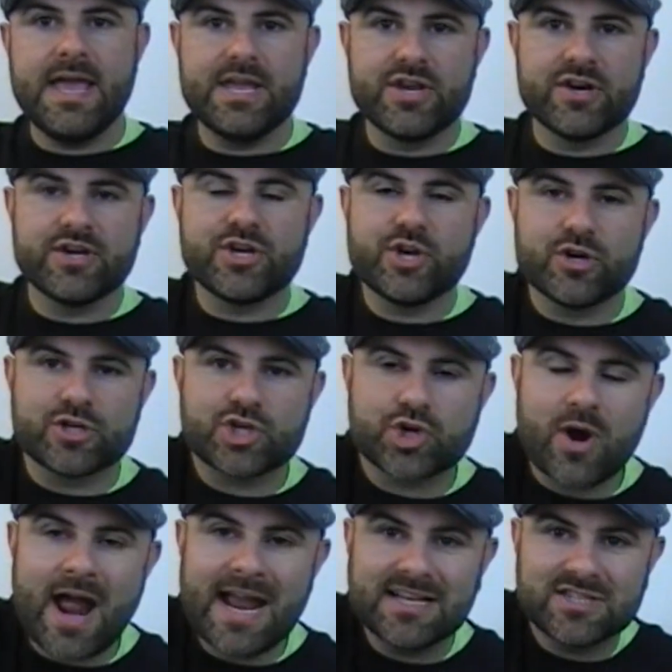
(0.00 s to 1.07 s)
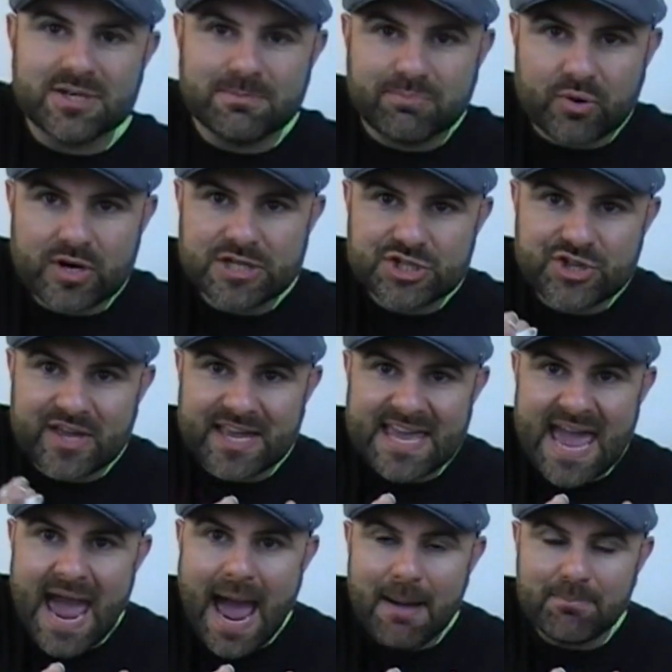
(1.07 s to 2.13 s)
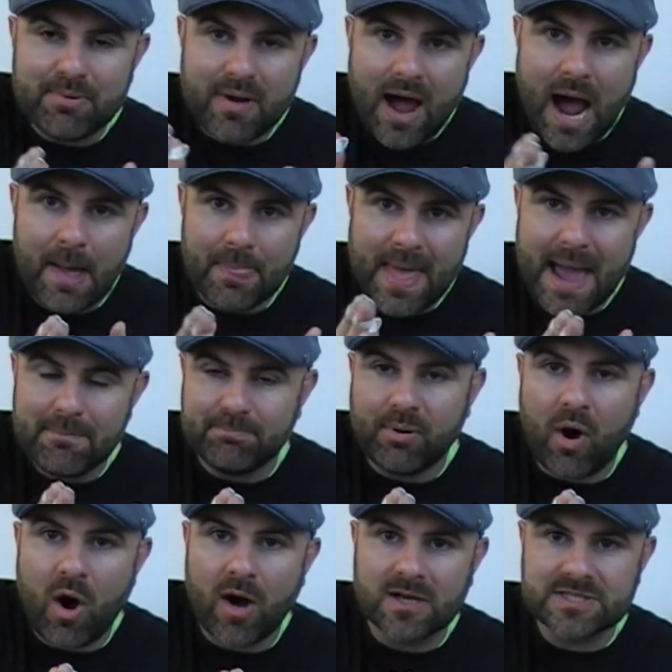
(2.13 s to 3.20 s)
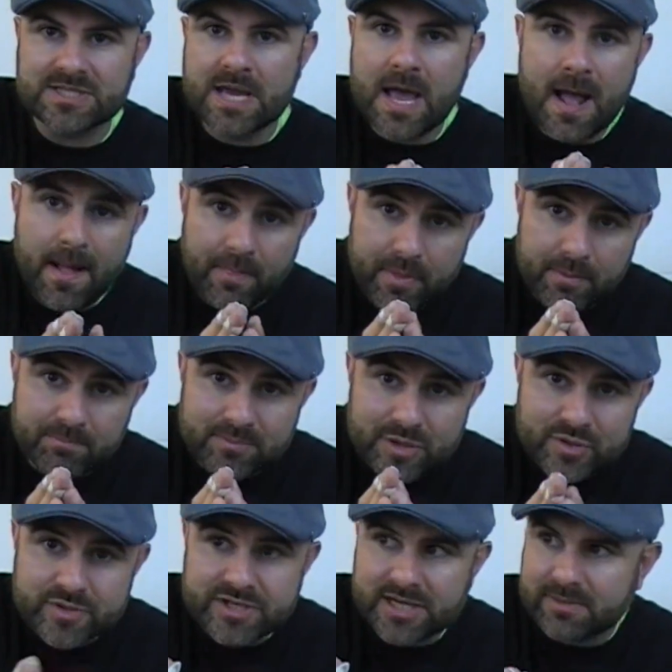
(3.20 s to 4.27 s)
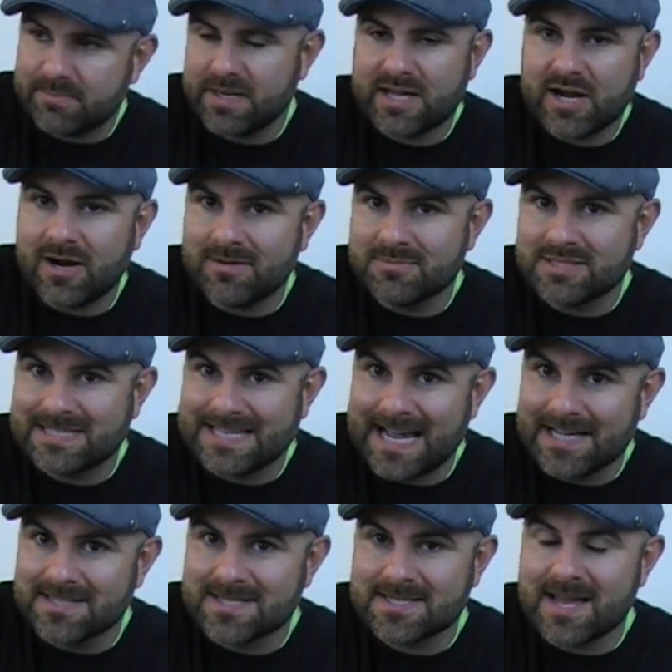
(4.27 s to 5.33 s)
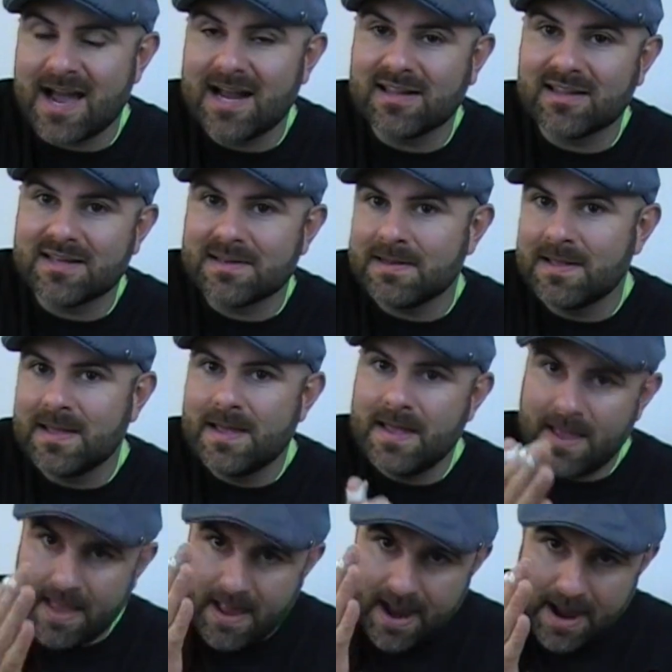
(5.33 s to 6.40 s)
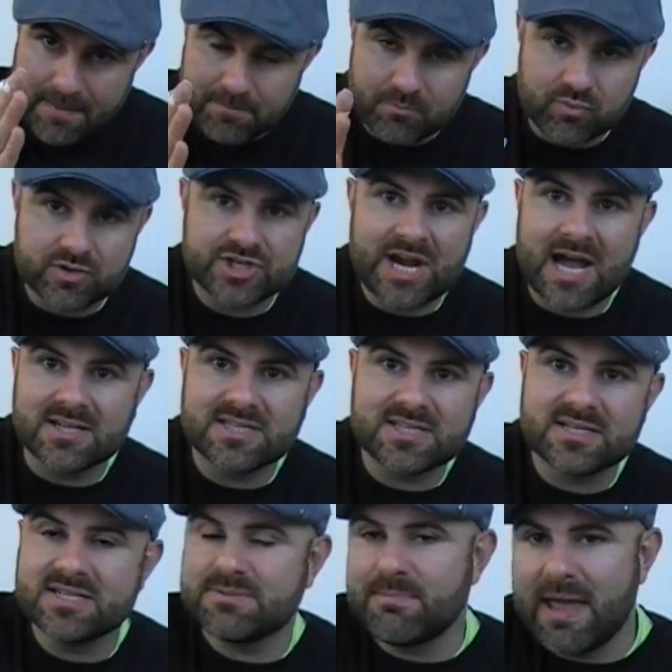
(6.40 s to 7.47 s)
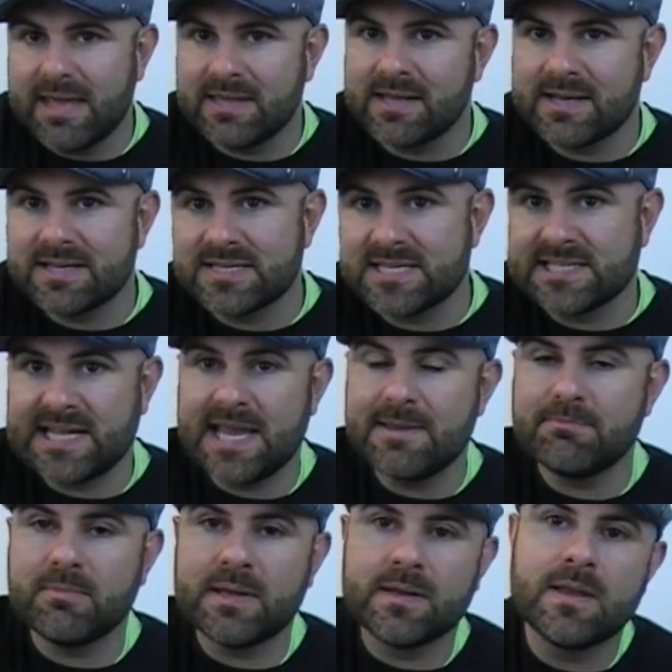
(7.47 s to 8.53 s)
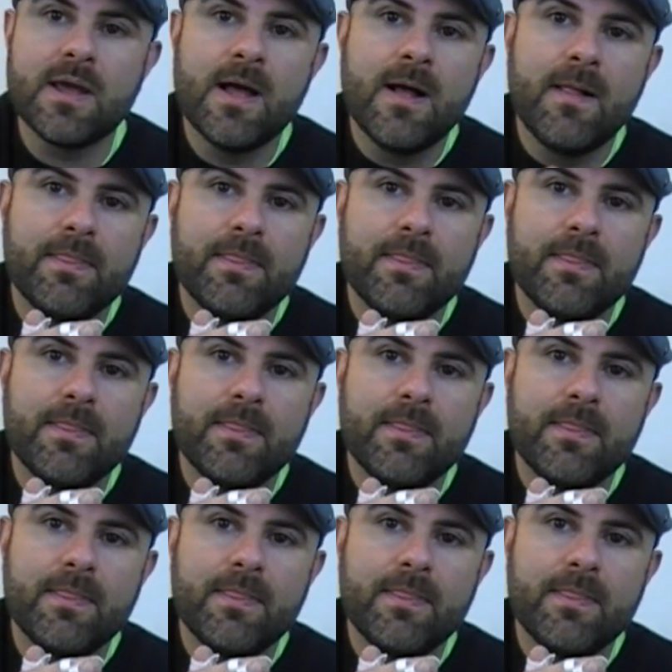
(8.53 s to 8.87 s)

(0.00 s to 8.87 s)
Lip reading: You're trying to bridge the gap on that pause. The music becomes dead silent, and Johnson is making a statement.